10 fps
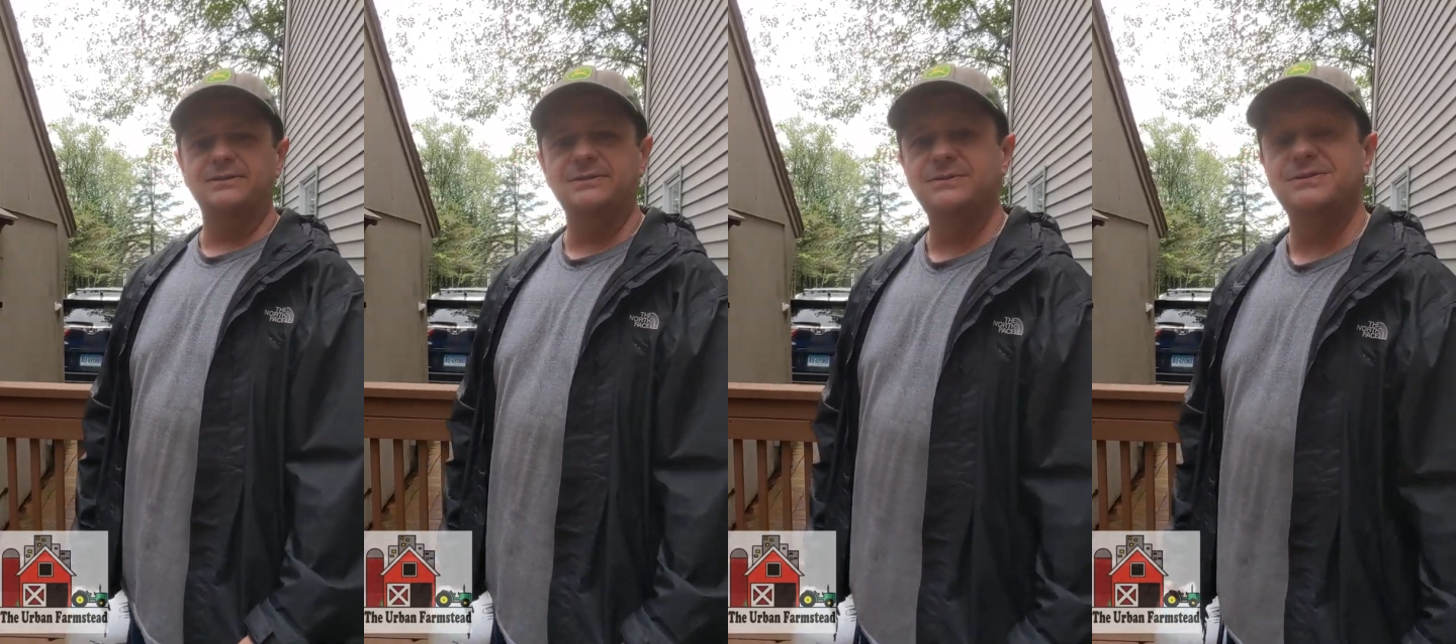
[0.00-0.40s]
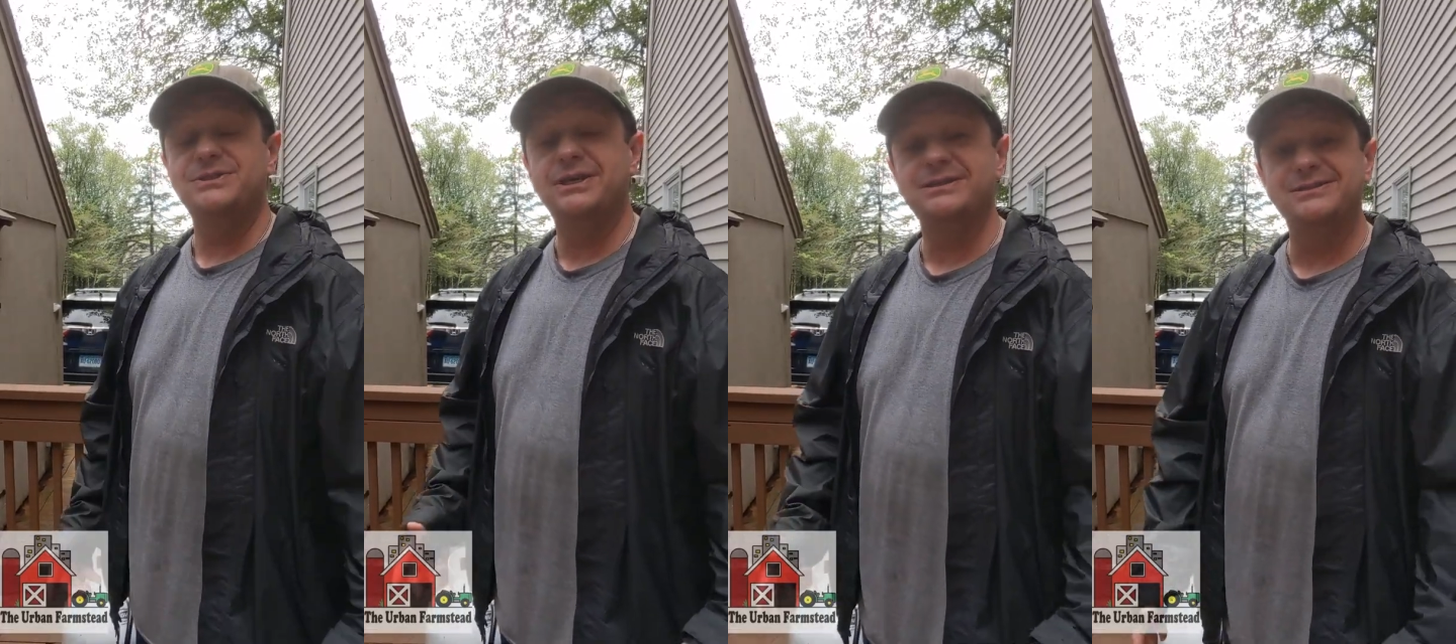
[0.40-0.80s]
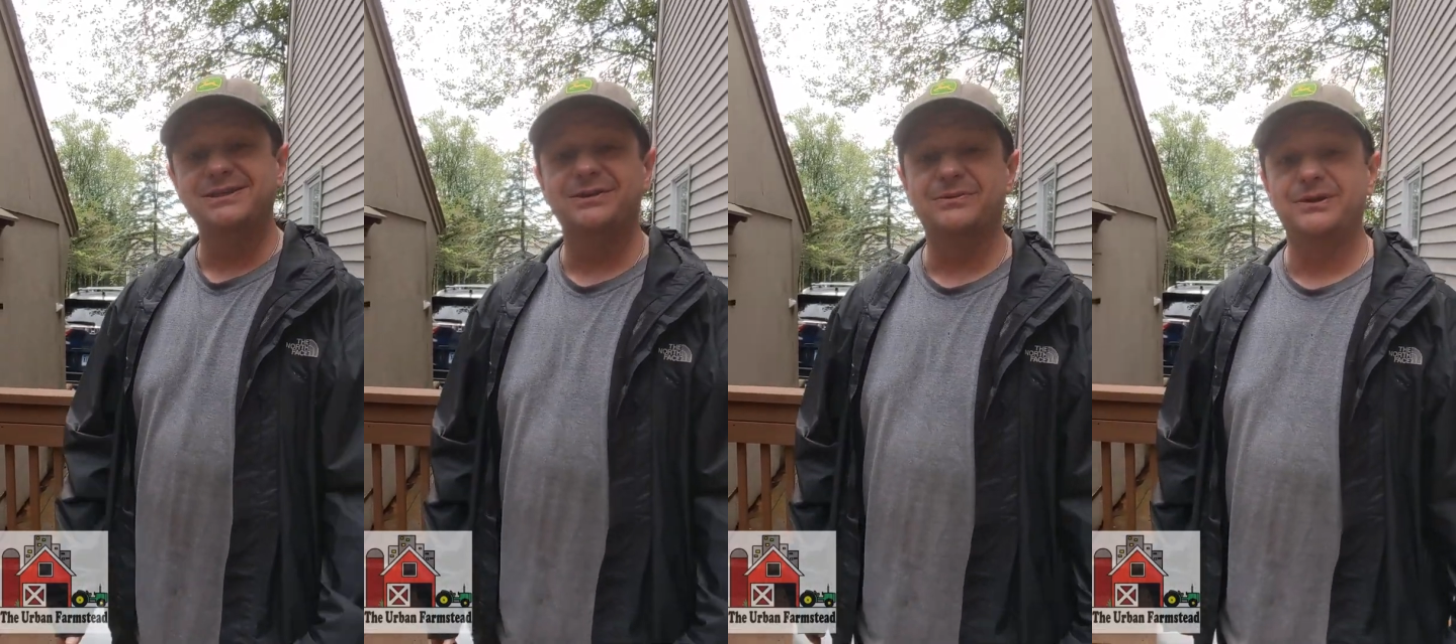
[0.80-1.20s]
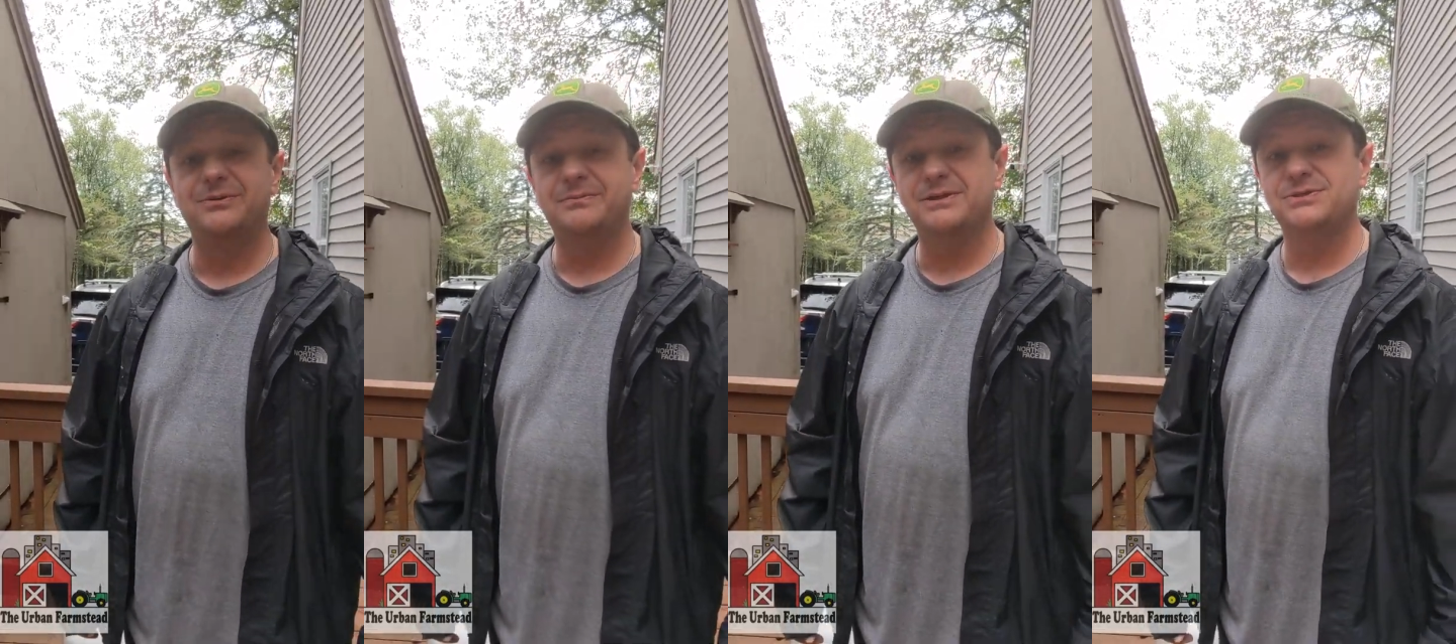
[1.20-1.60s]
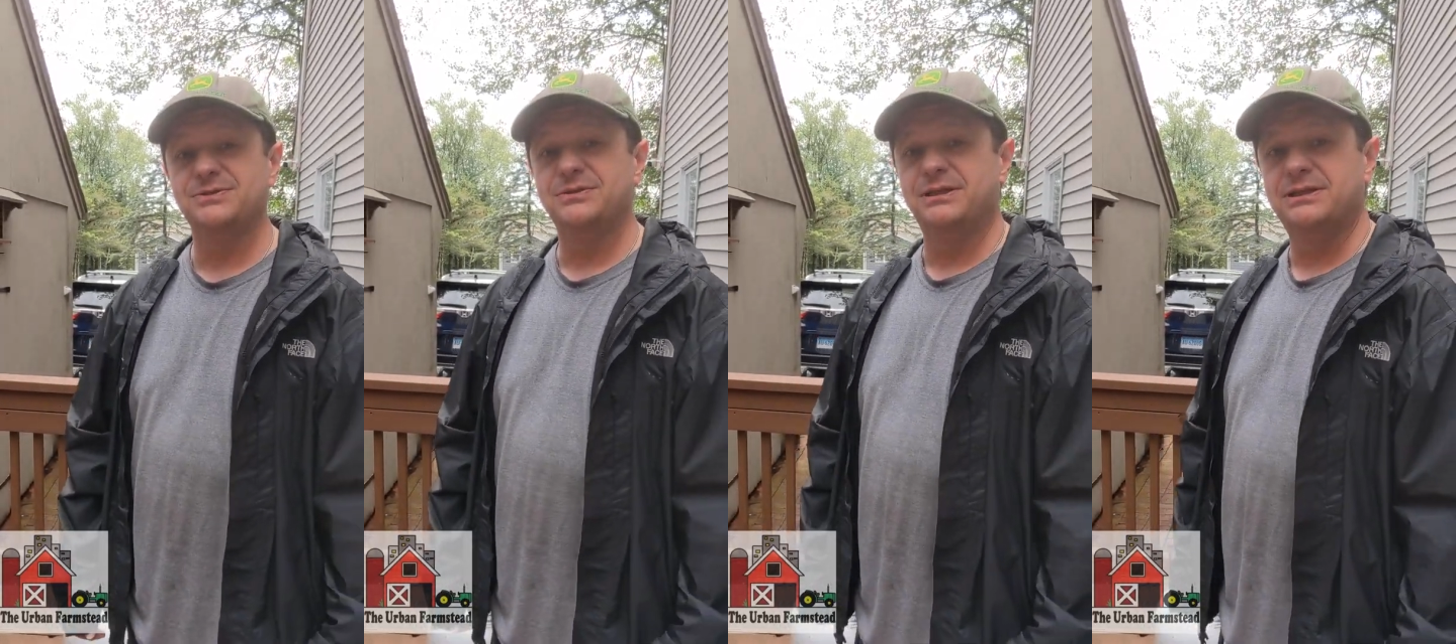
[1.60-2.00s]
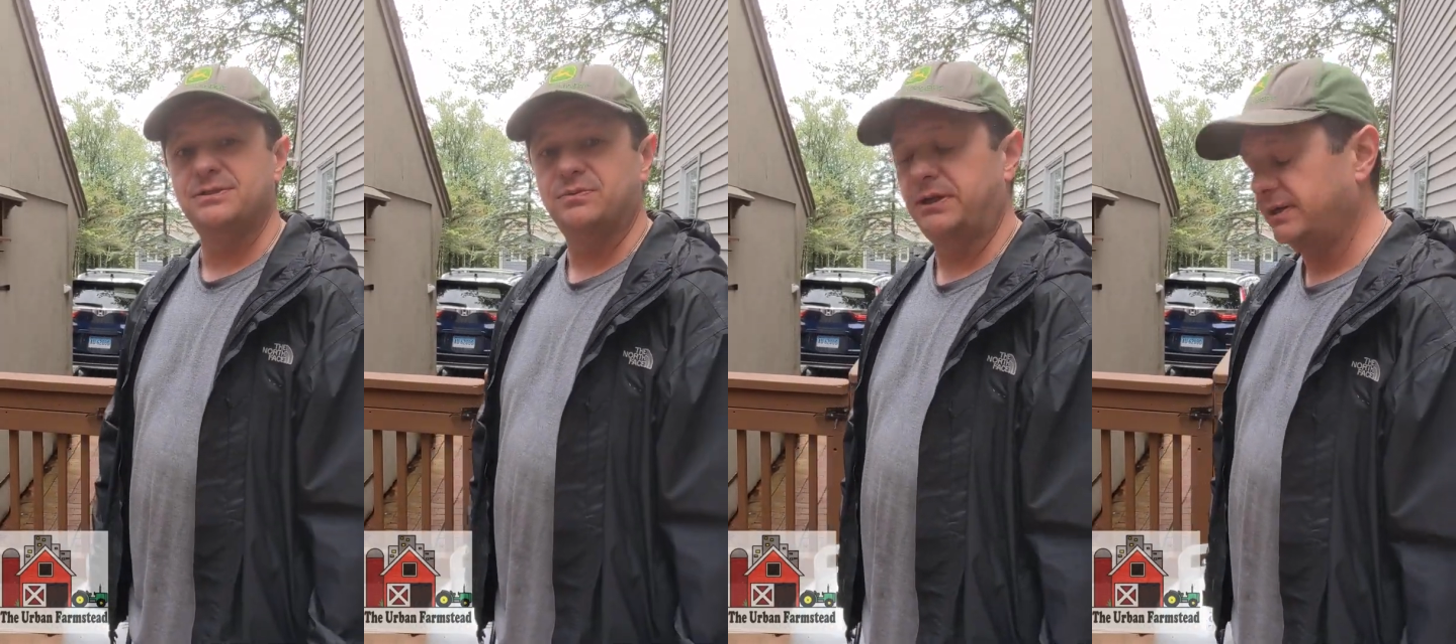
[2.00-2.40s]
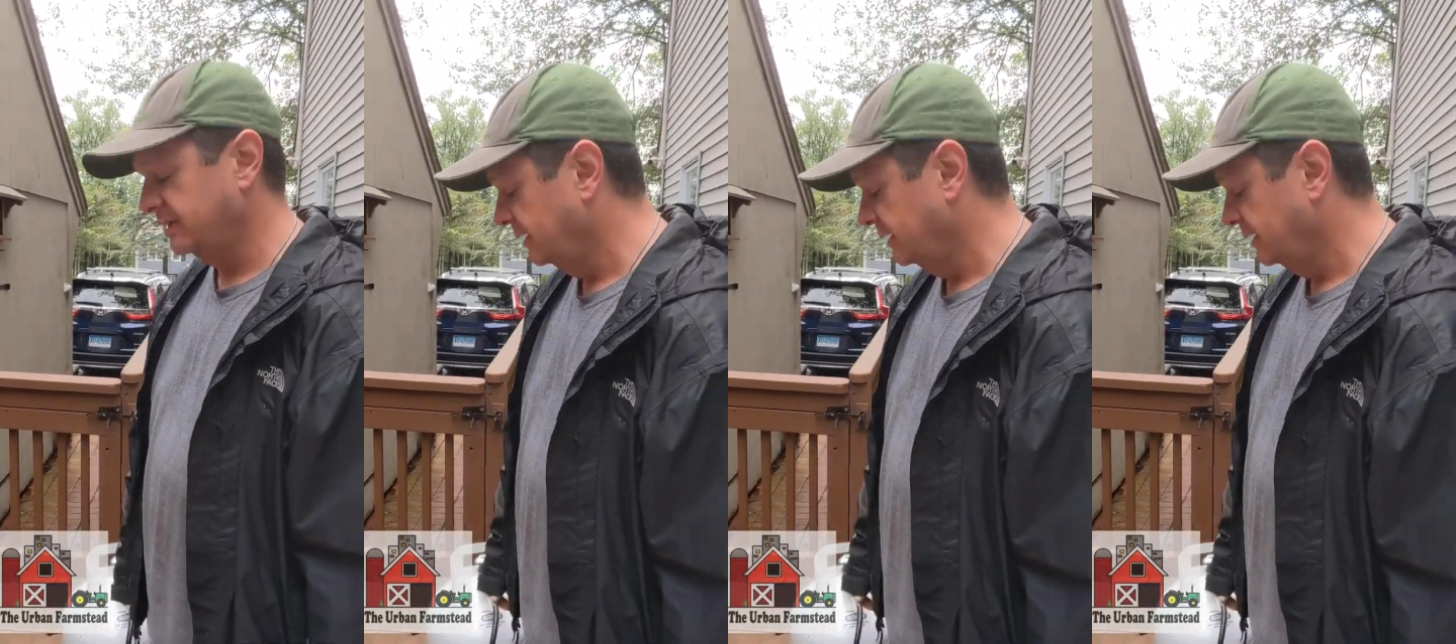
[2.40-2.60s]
to do is check the generator and make sure that it's running.